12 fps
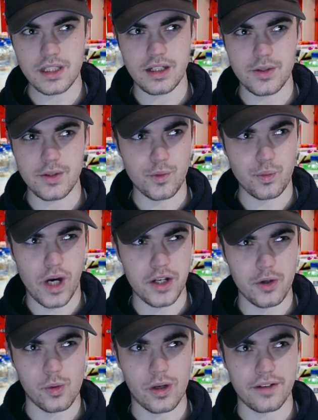It was
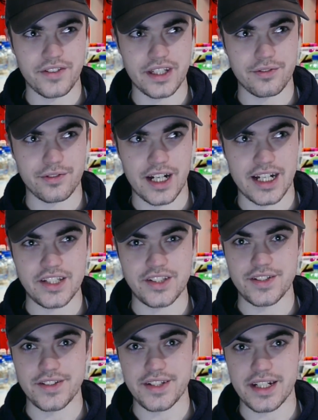1-1, I think, for ages.